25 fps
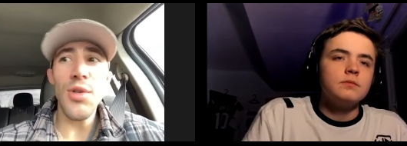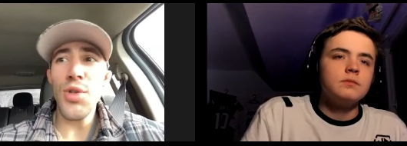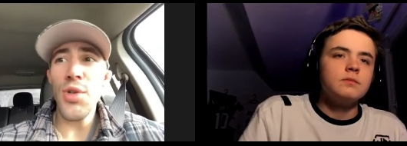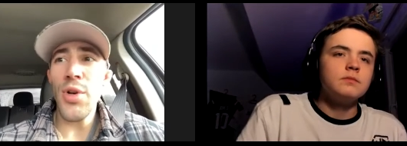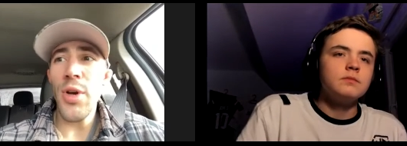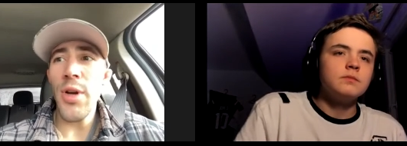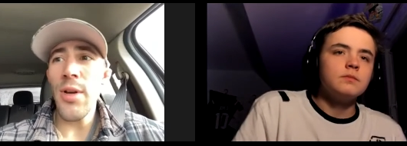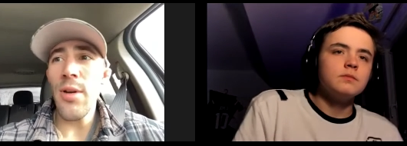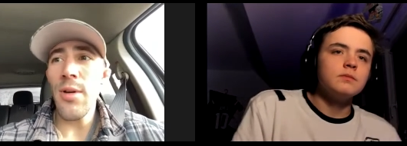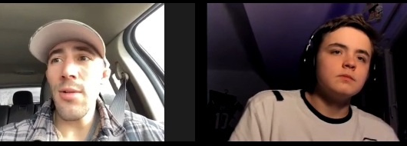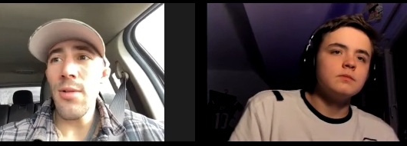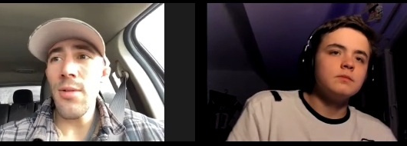
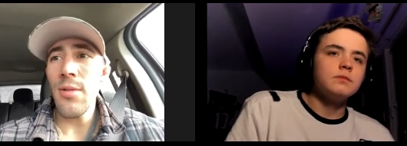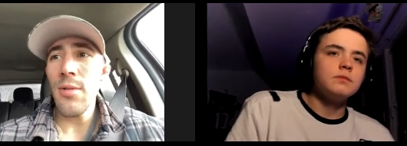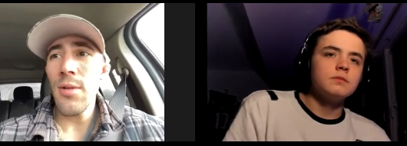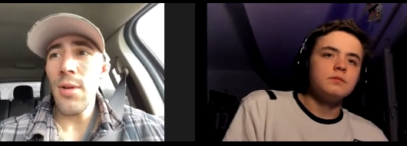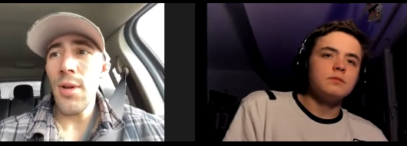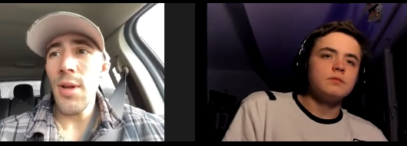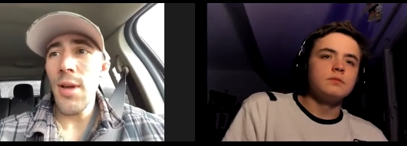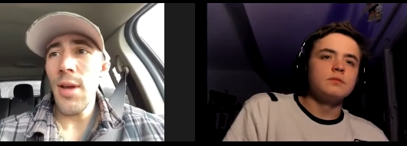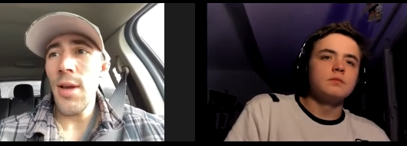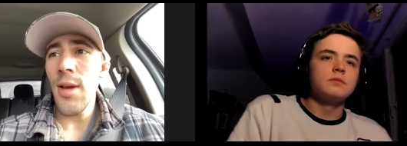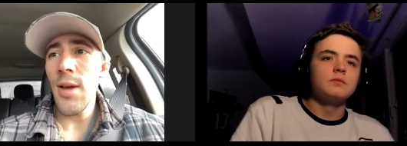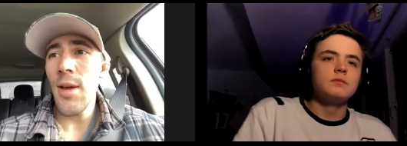Speaker 1: striker
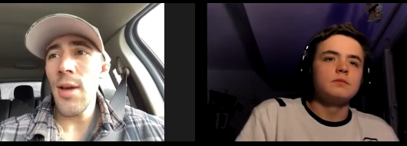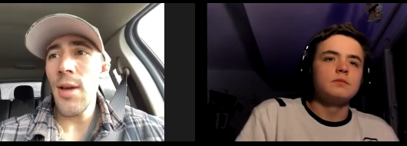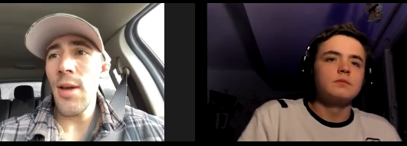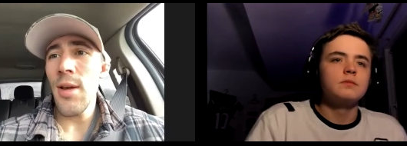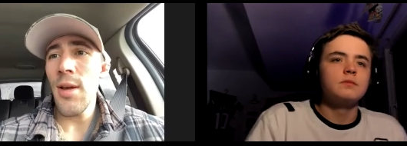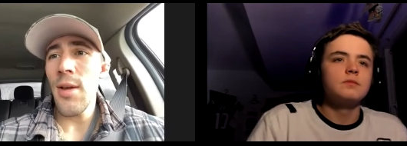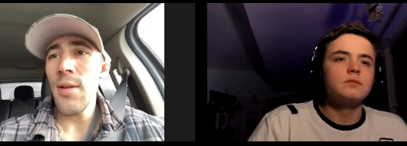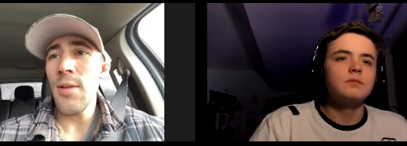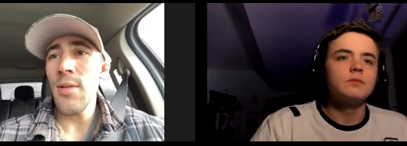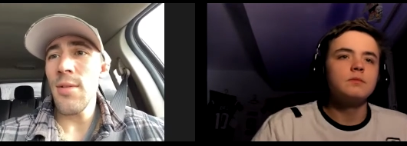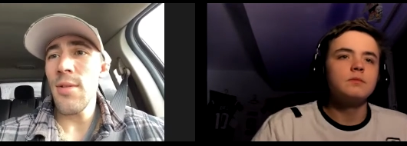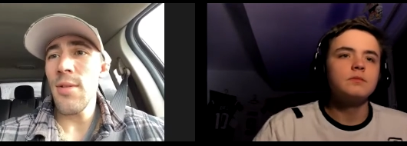
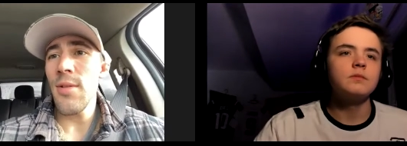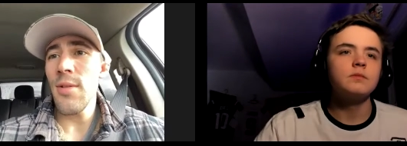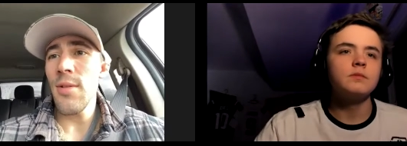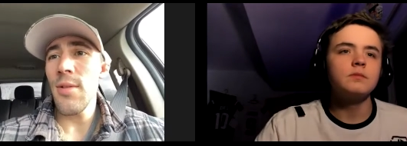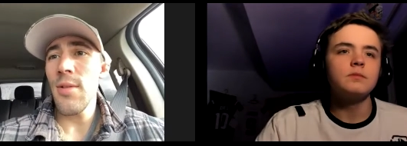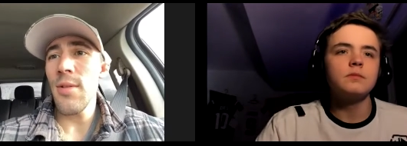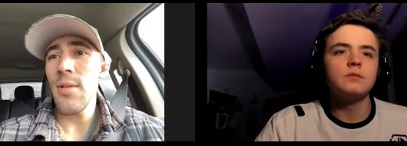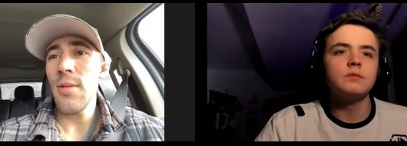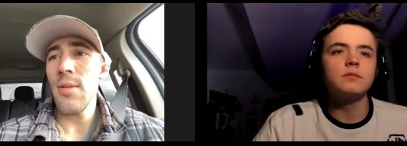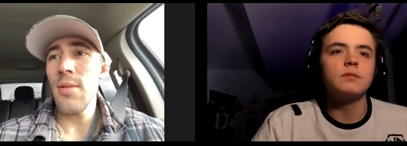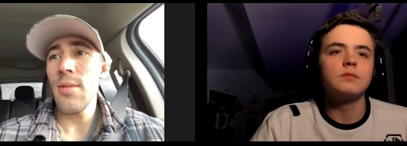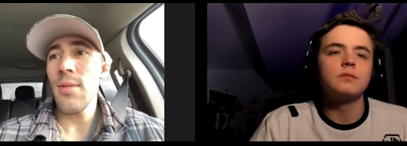and
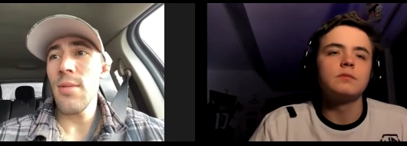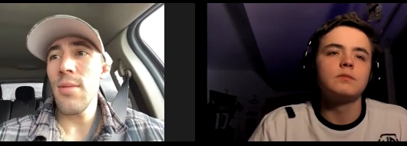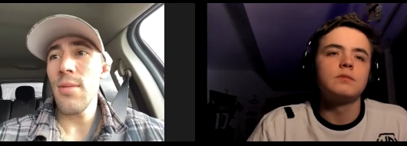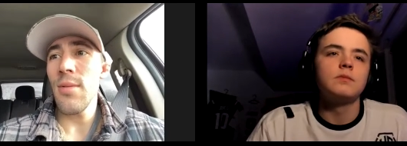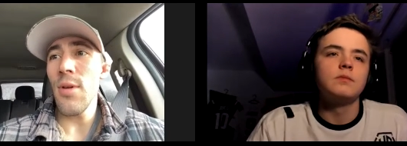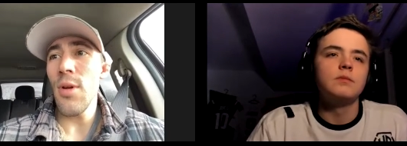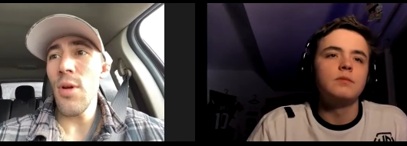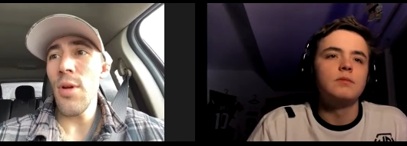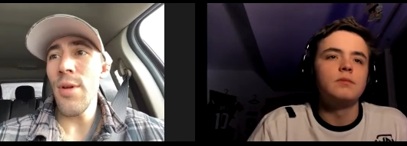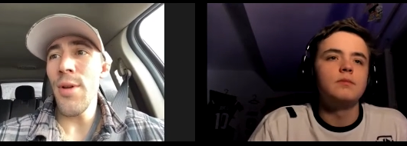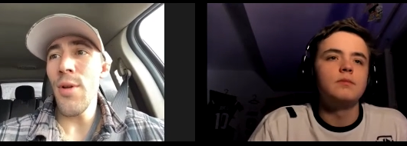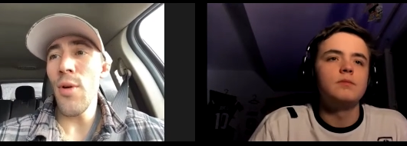
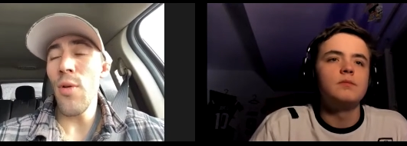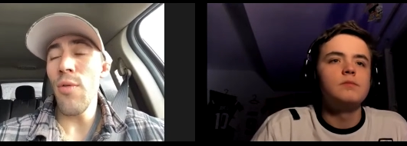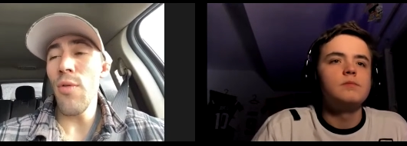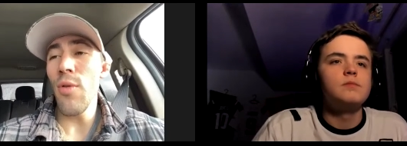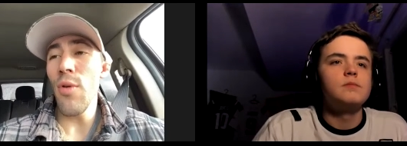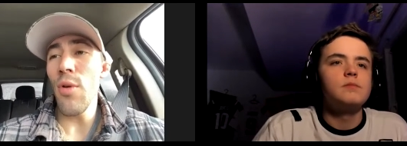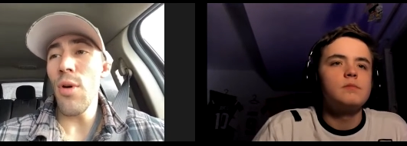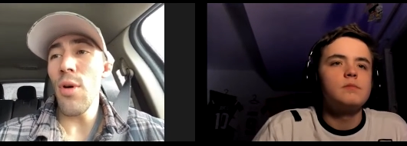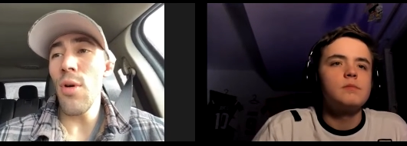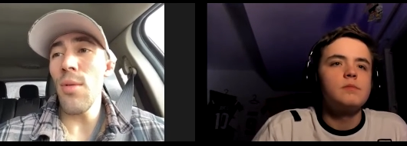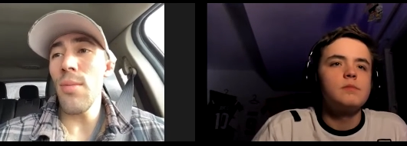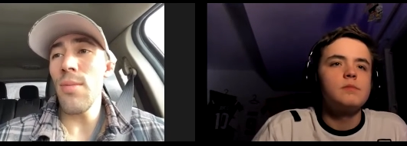an
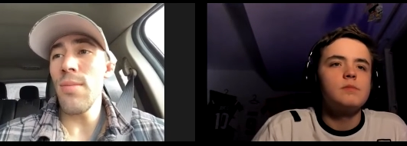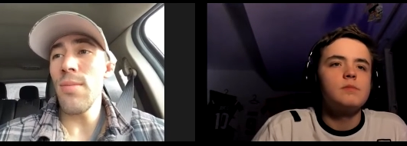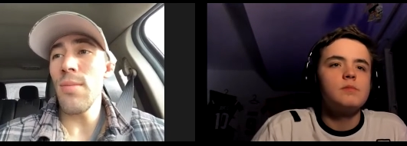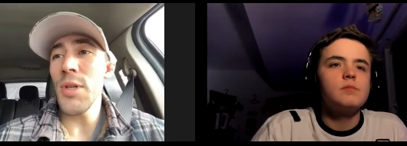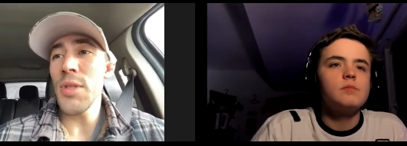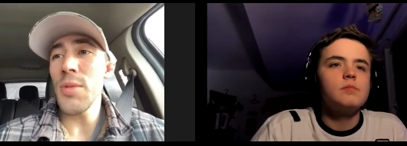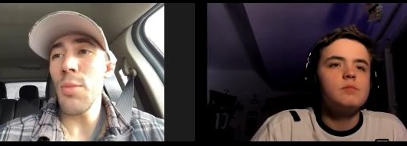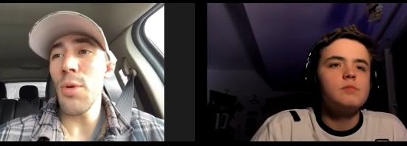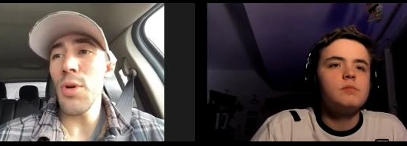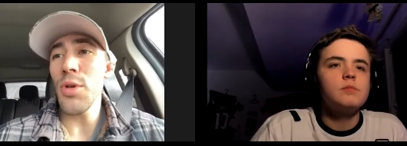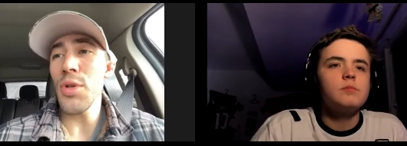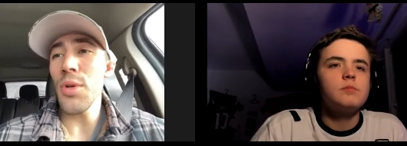overall
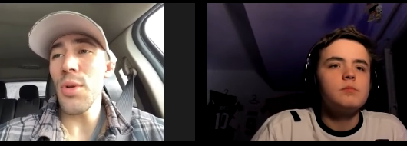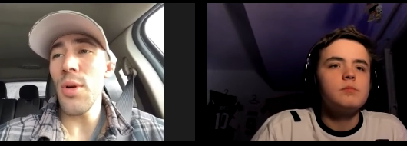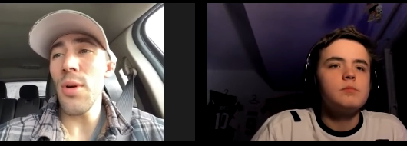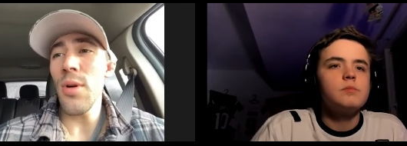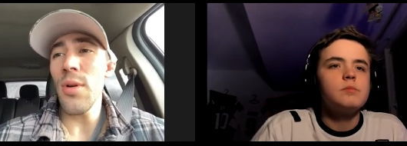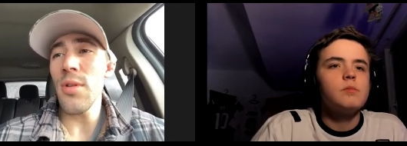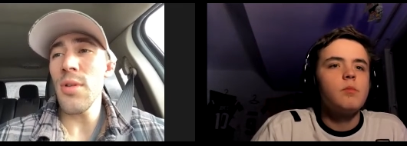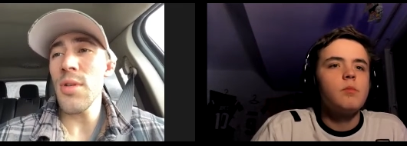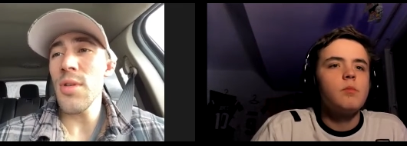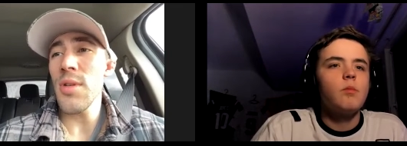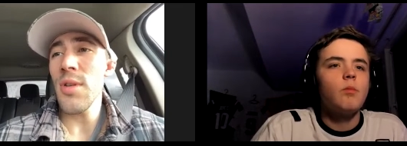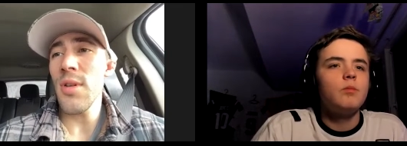mixed martial
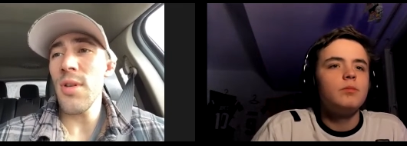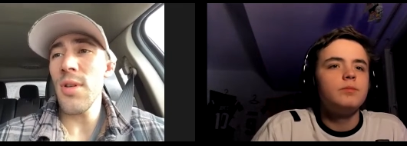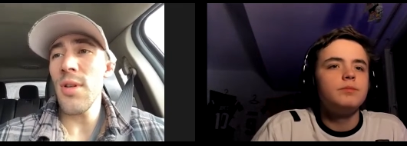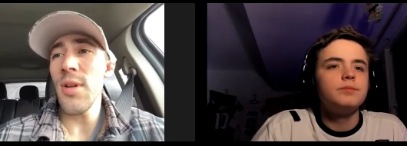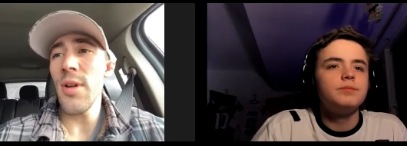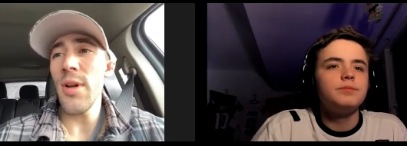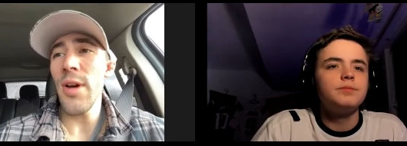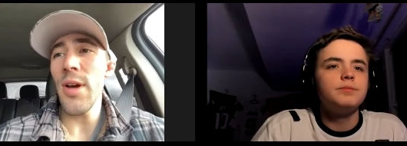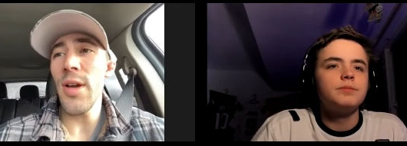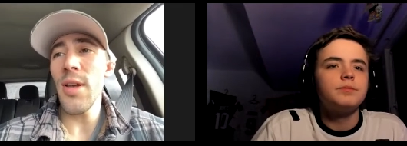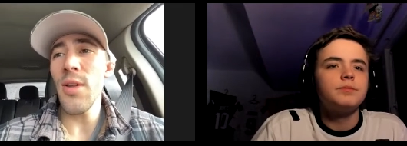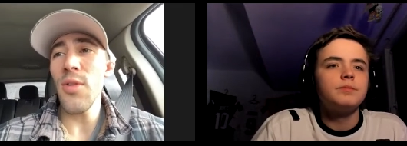artist. You
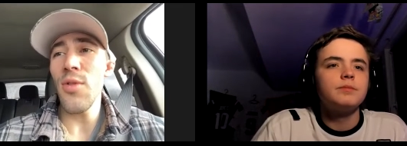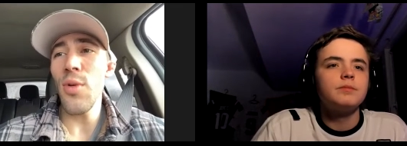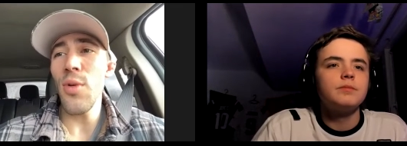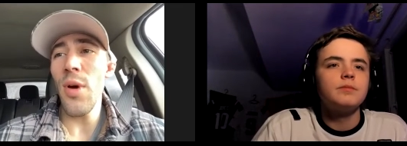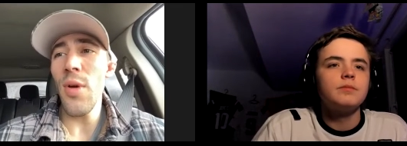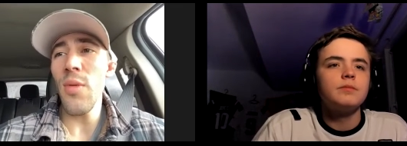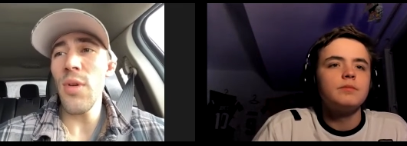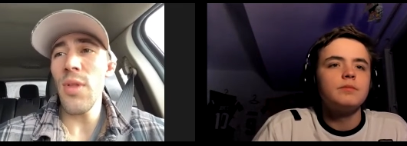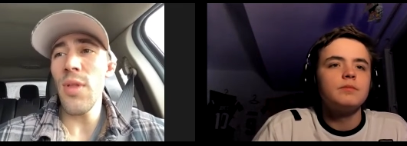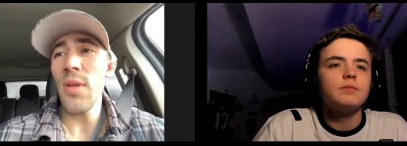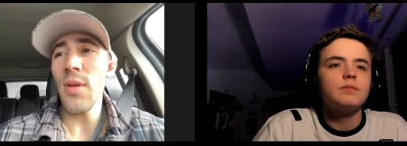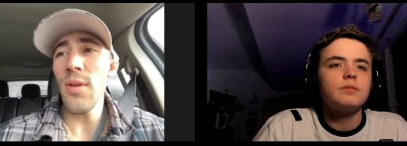know, I could do
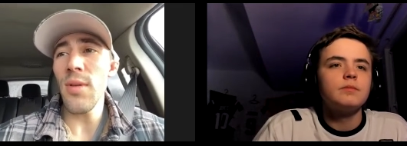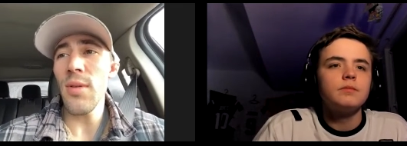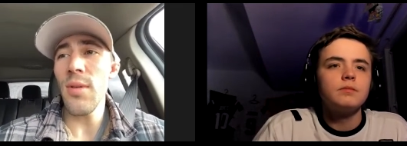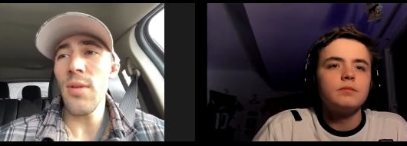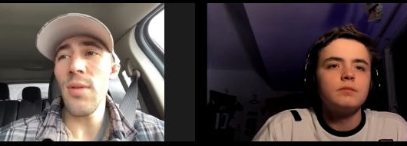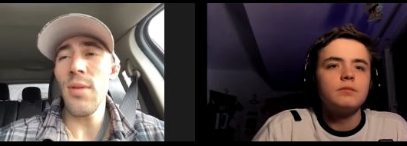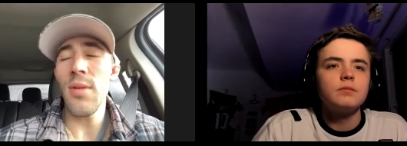everything.